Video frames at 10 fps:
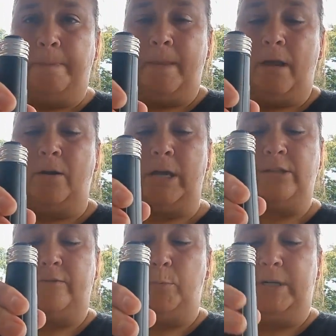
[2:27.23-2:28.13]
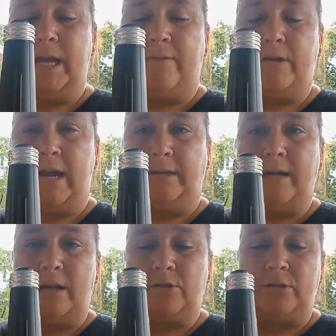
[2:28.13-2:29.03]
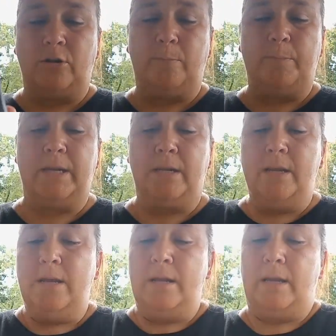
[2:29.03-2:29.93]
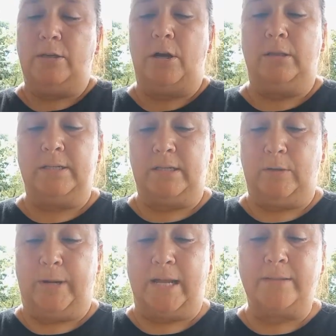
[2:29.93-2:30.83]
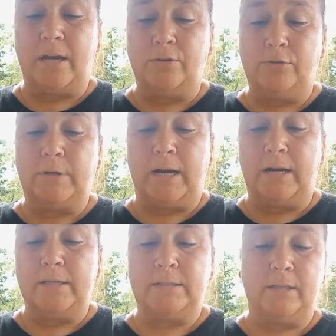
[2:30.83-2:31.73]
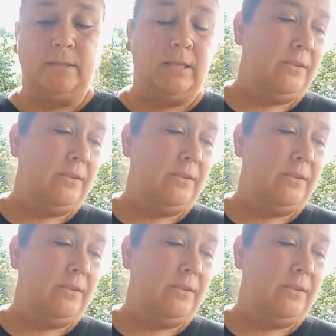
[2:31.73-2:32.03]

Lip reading: Okay, so if you wanted to have it hang down just a little bit, and y'all listen, when I tell you guys that